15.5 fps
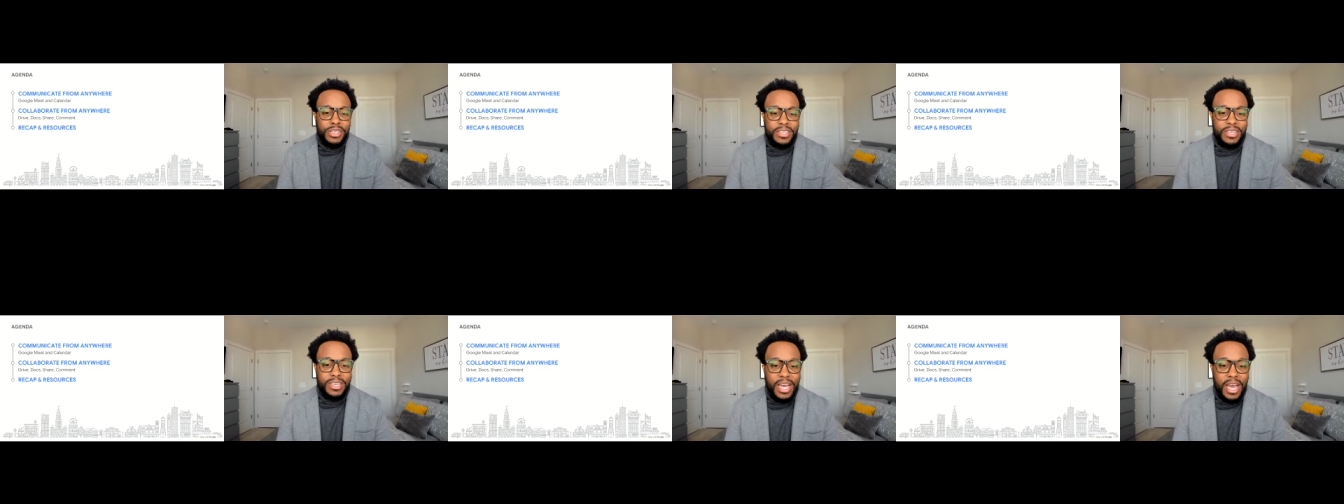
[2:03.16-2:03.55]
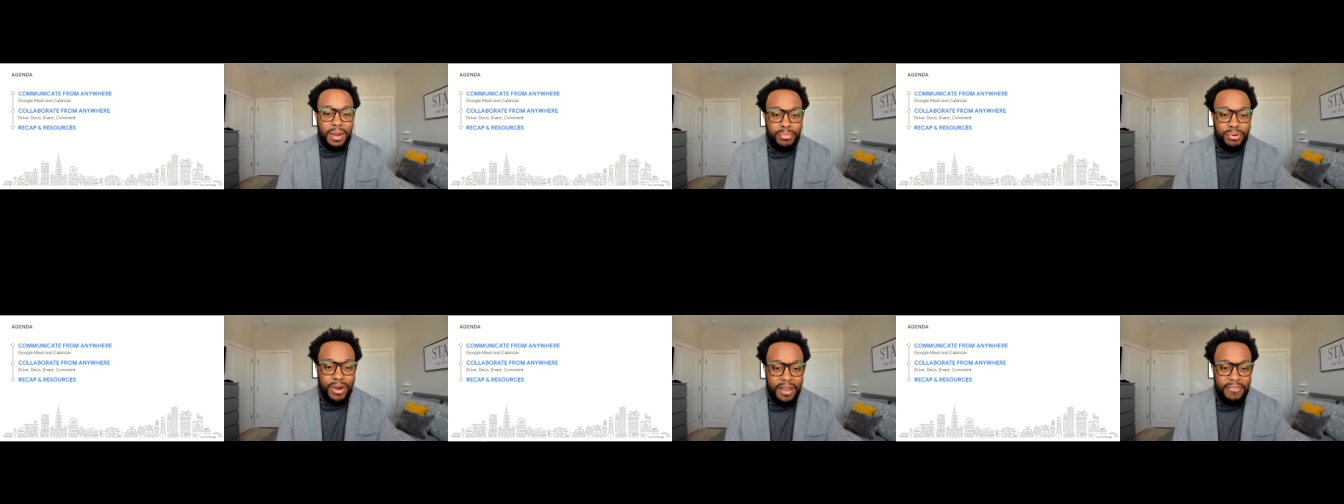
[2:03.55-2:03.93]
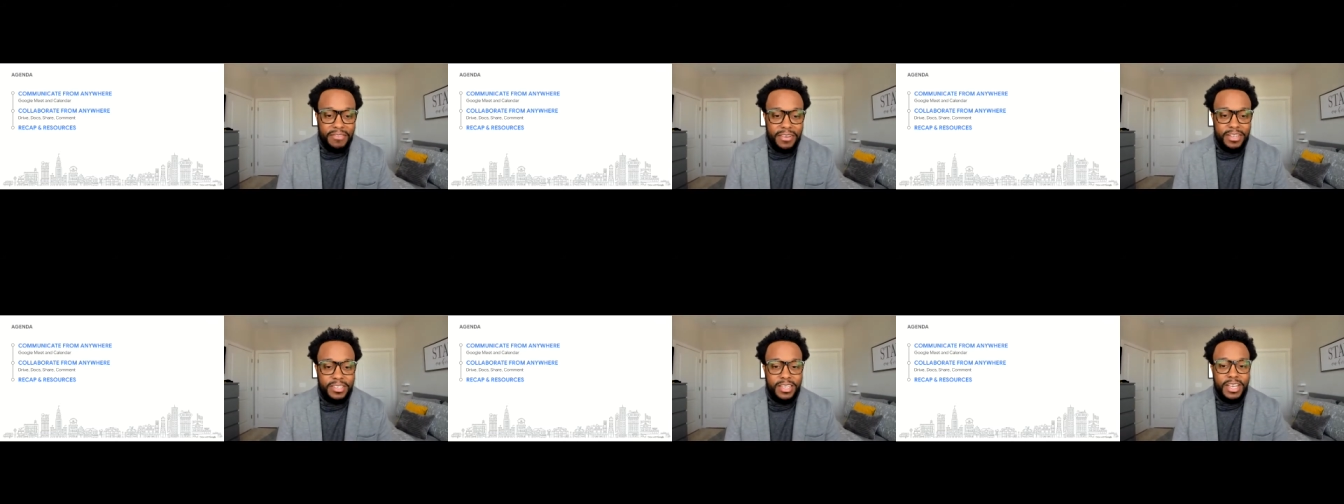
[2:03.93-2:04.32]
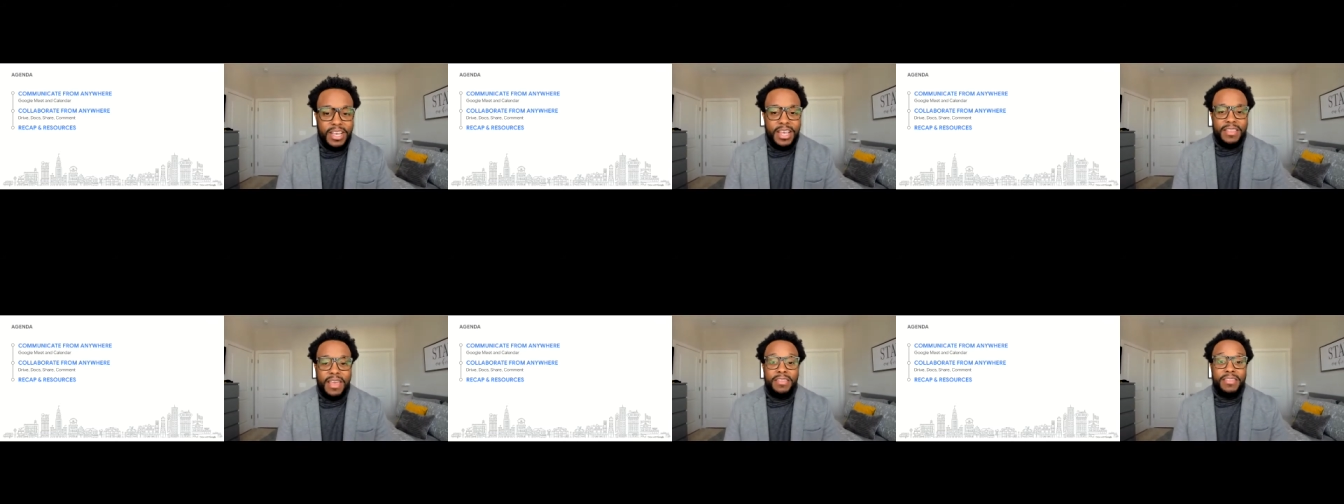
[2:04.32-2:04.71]
and nonprofits
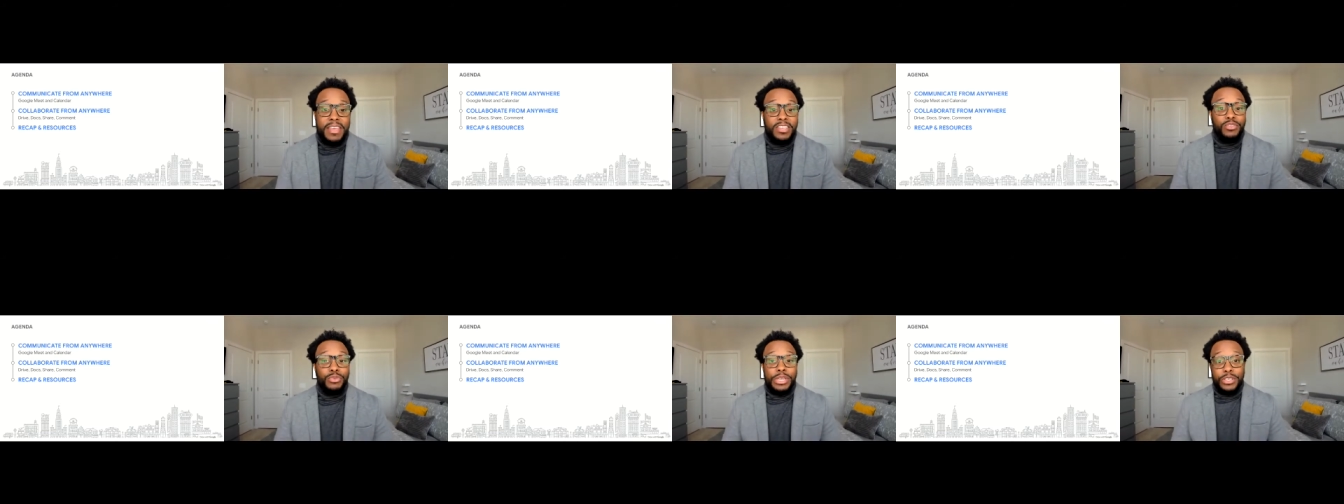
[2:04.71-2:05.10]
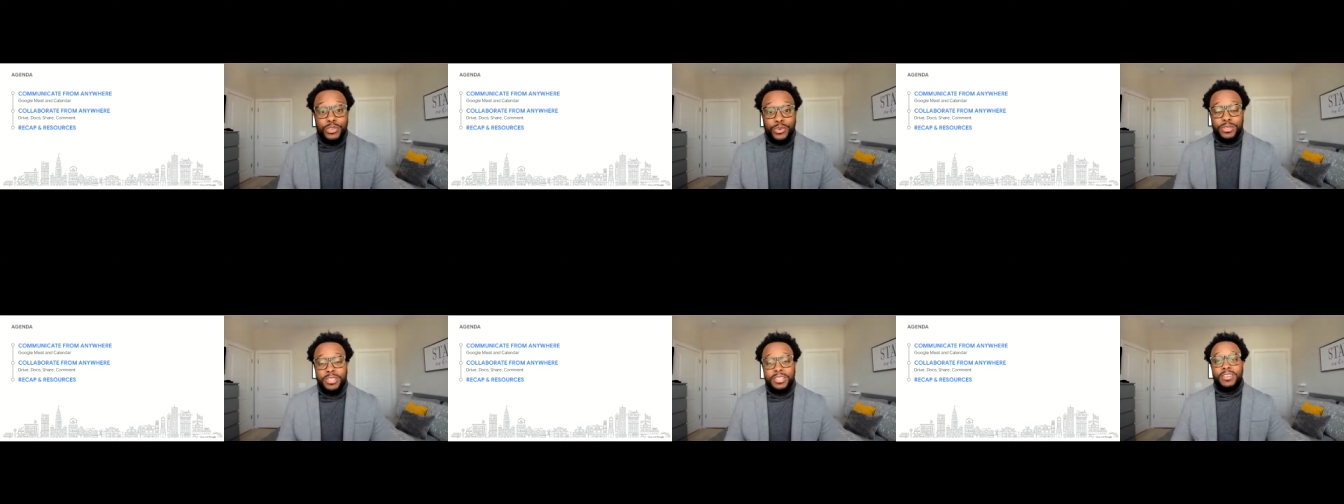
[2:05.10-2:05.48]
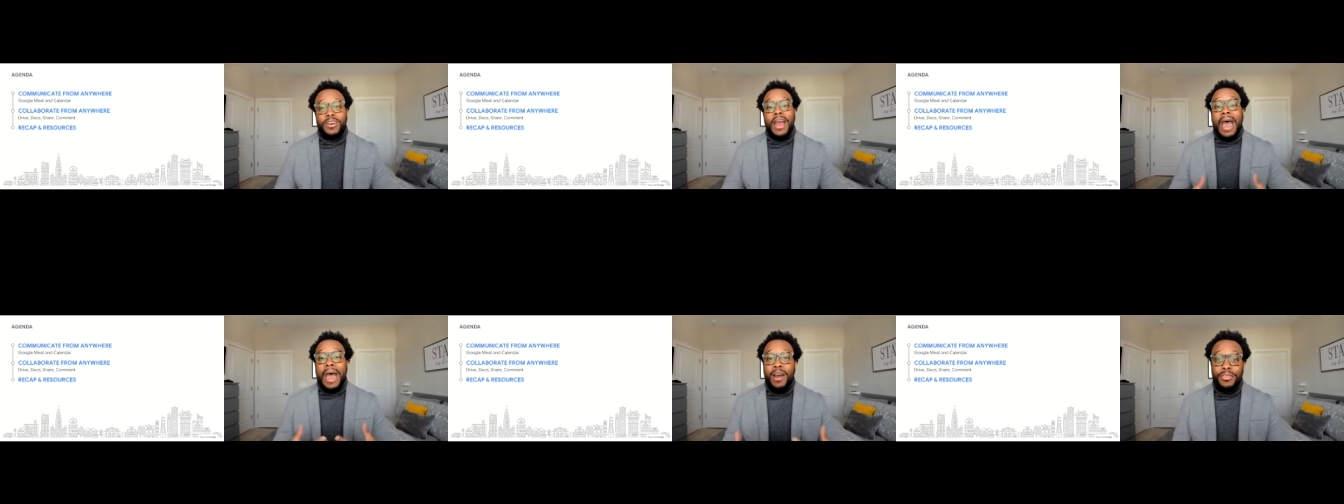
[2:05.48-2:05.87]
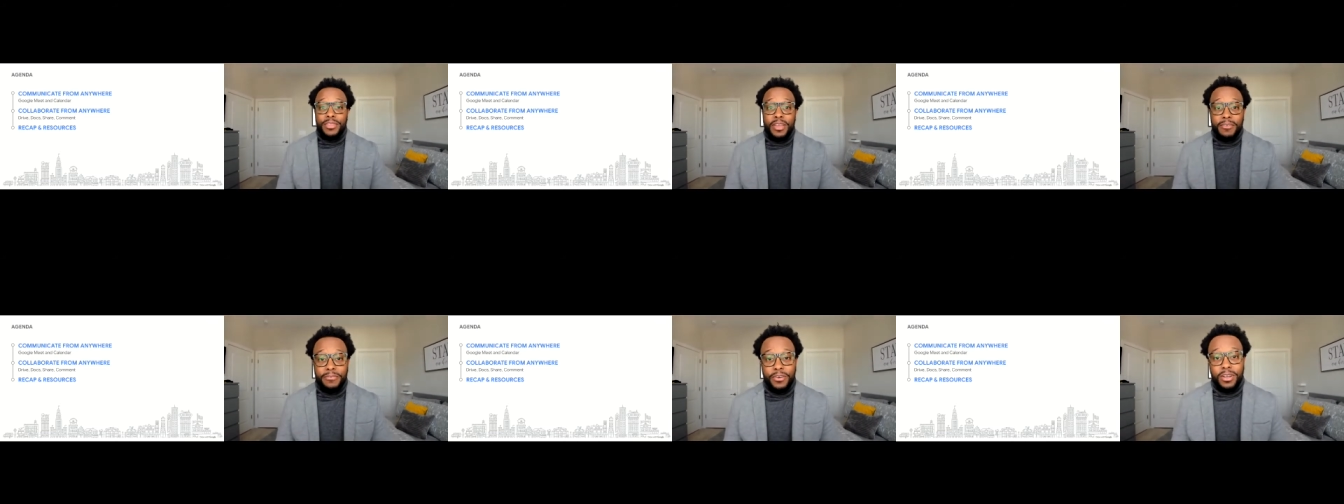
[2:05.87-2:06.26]
that these resources are out
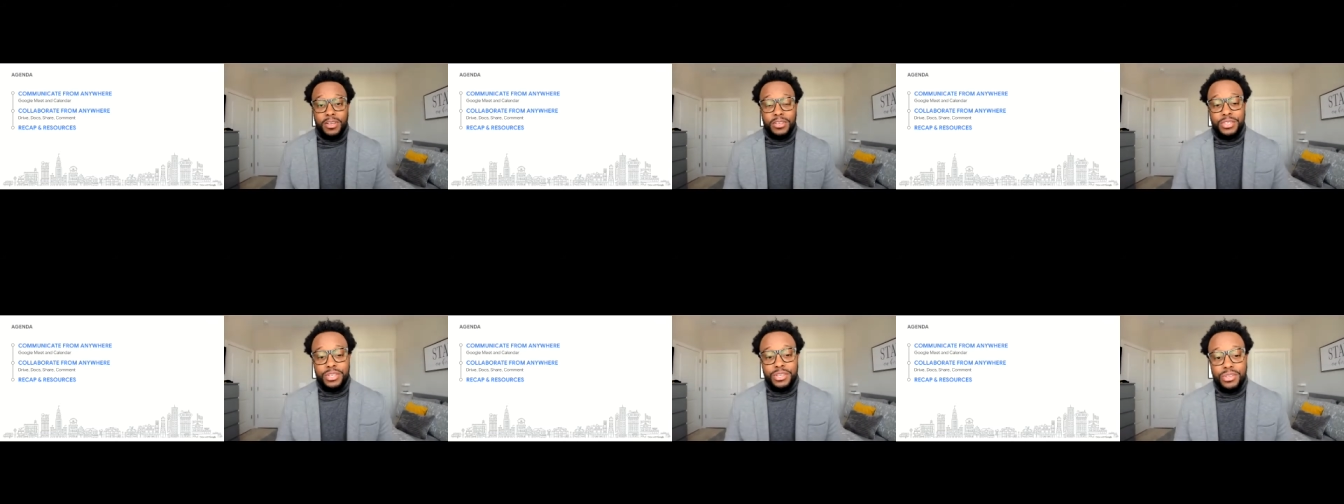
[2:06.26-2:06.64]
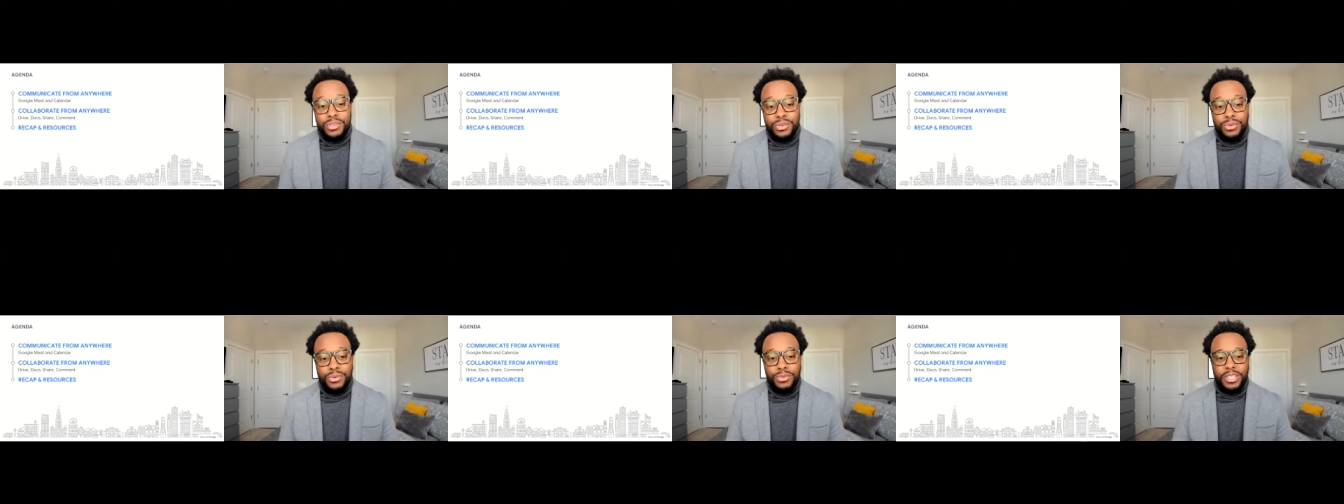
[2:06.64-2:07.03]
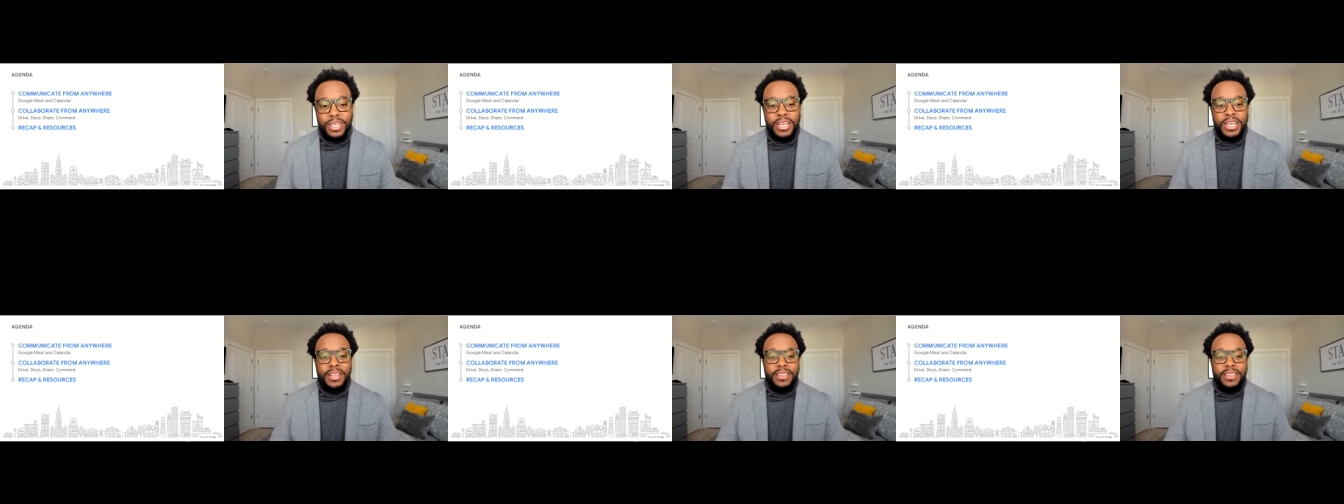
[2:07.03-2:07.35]
there for us to use.